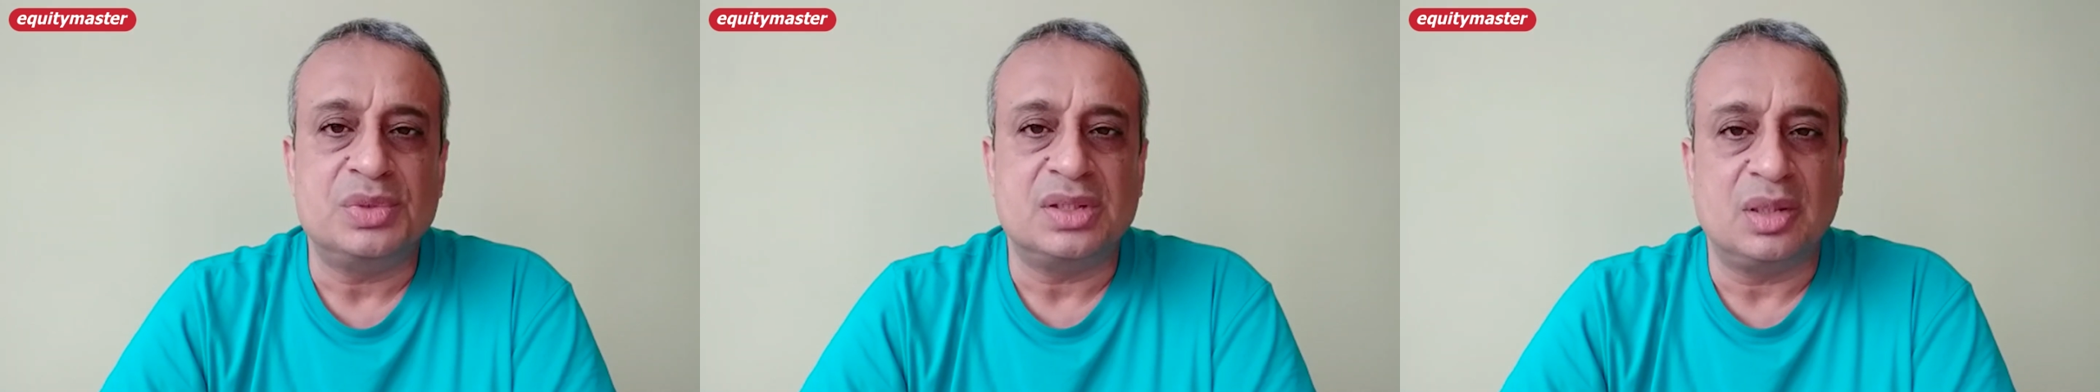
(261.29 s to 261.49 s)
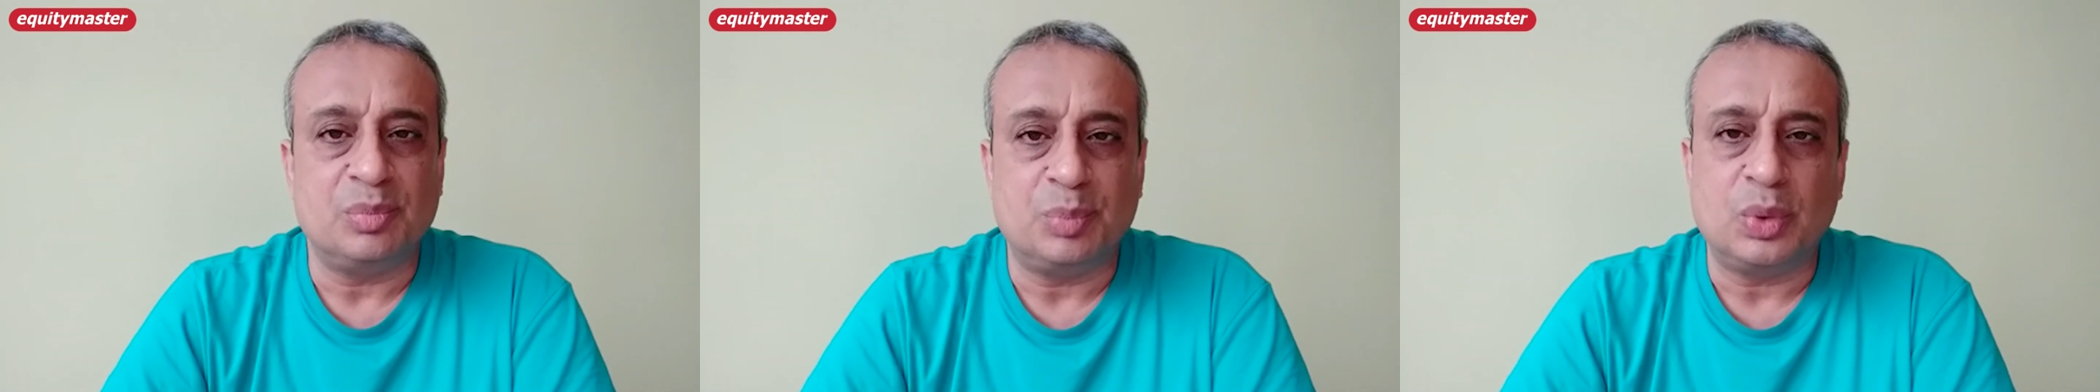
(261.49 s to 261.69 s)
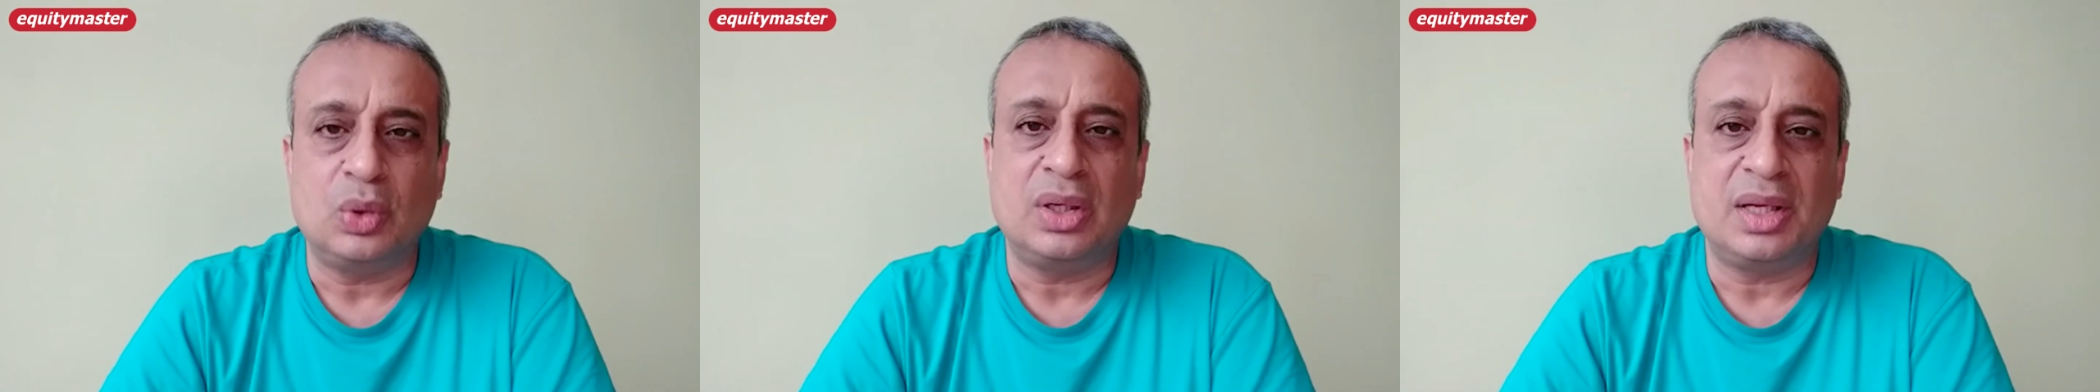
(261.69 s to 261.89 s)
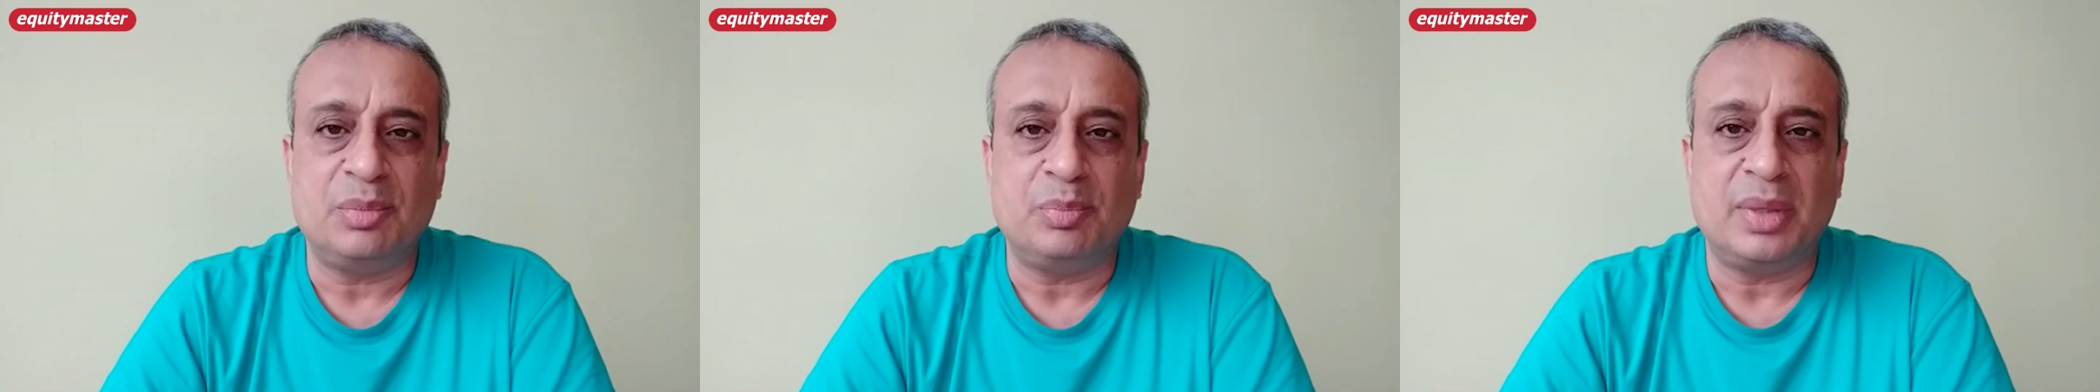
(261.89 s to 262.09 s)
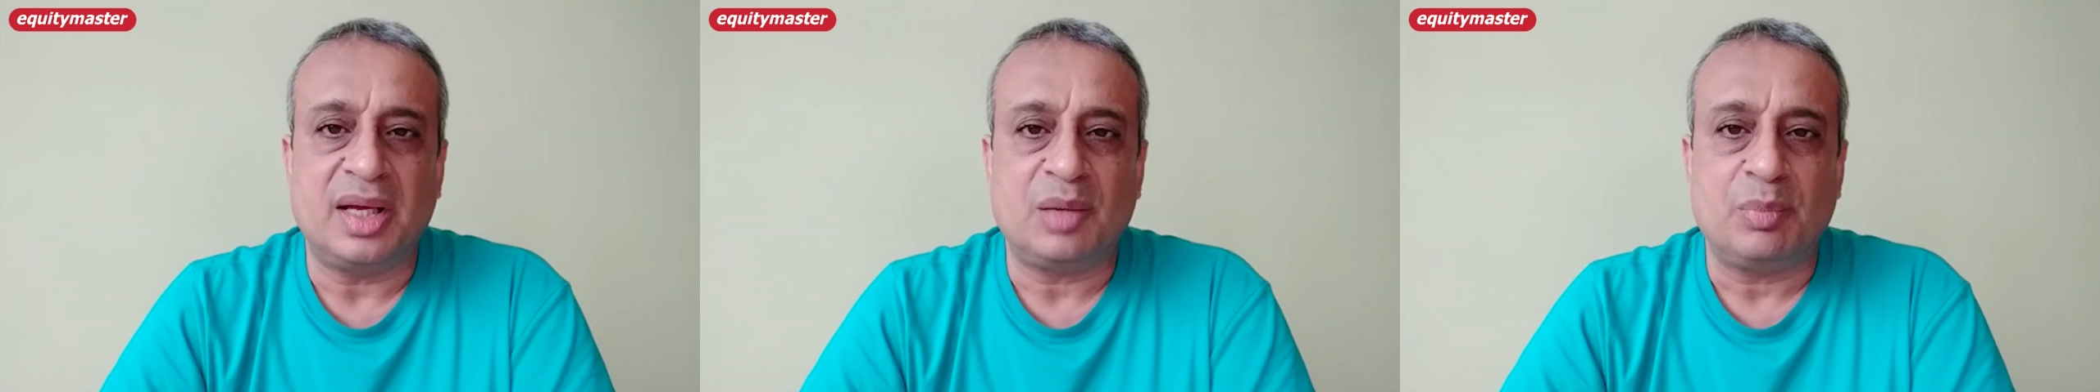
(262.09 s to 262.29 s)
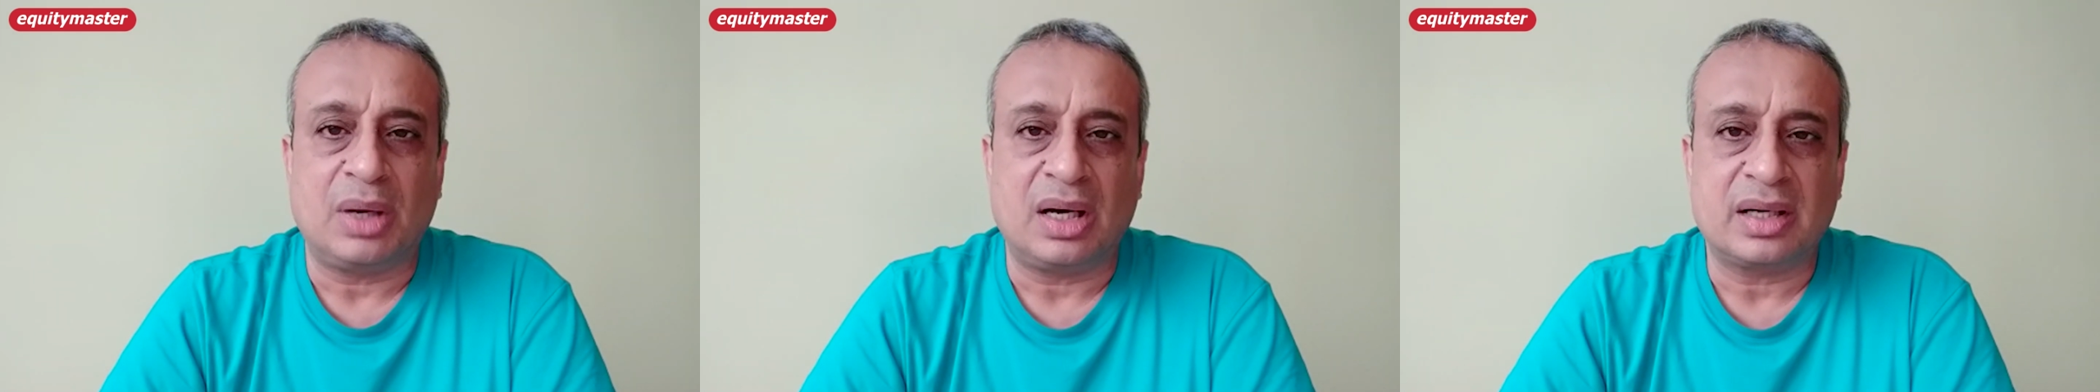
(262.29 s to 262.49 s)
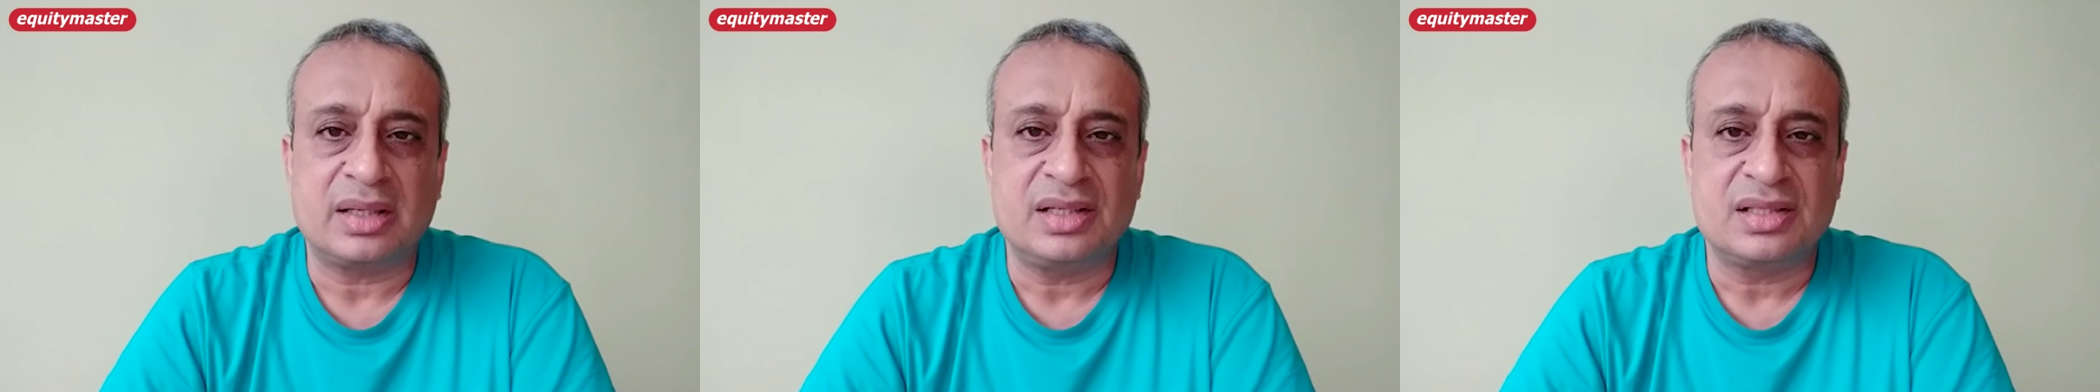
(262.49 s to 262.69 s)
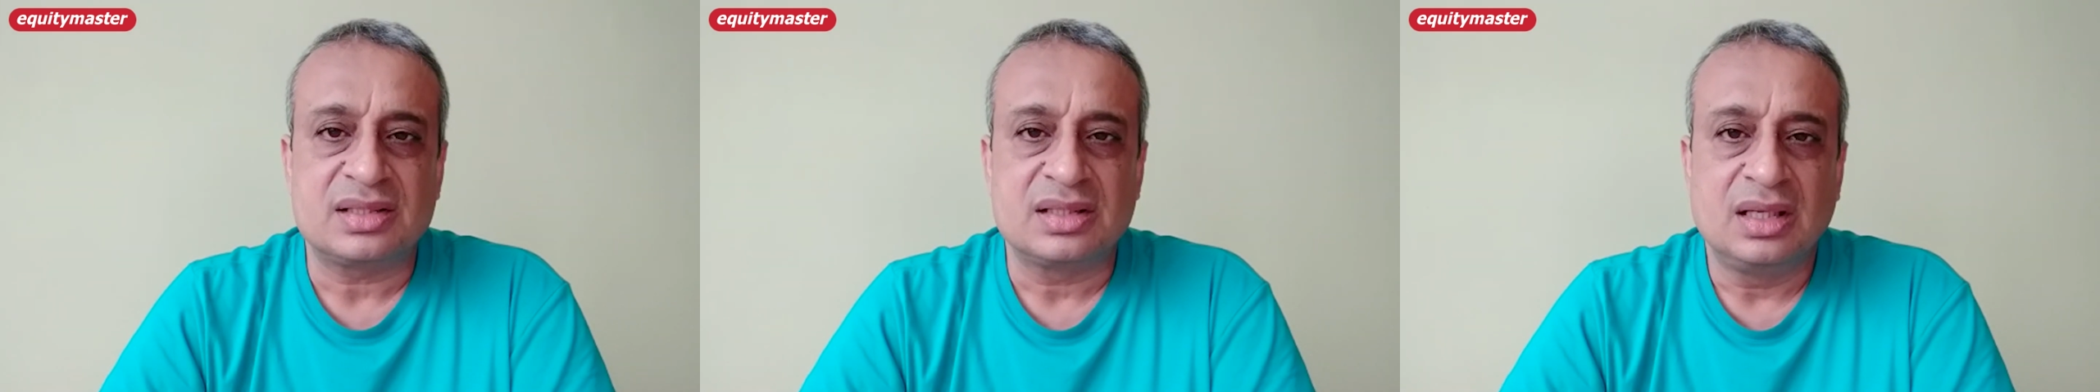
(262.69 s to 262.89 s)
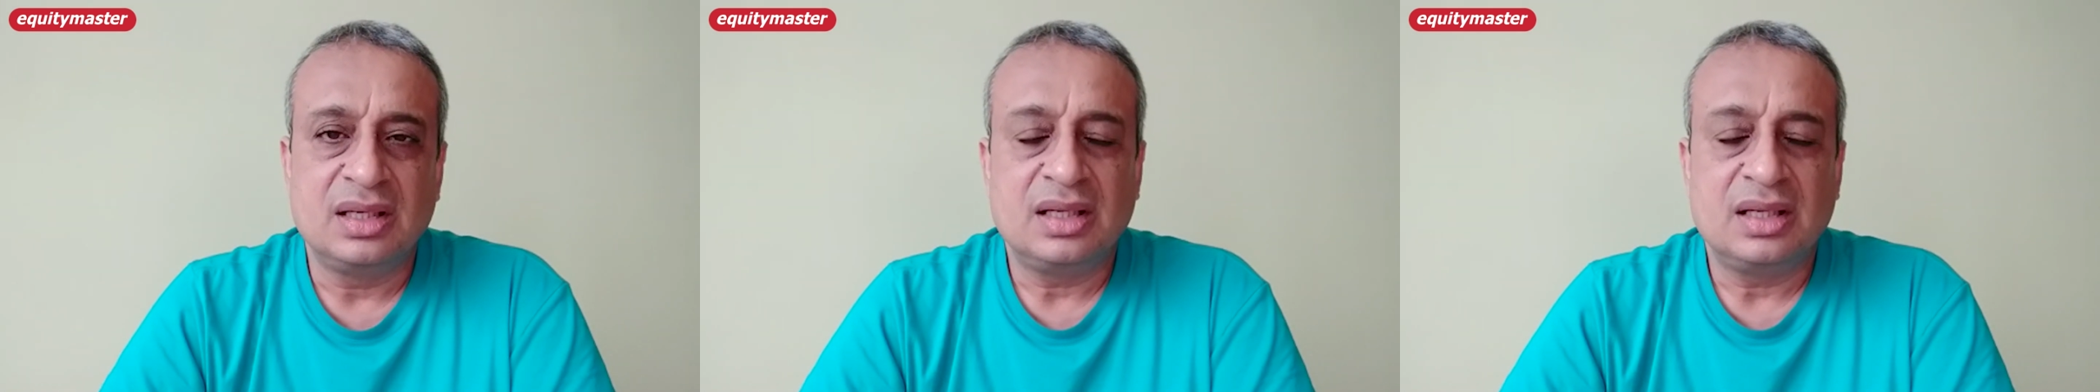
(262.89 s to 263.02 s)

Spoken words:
in bull and bear markets.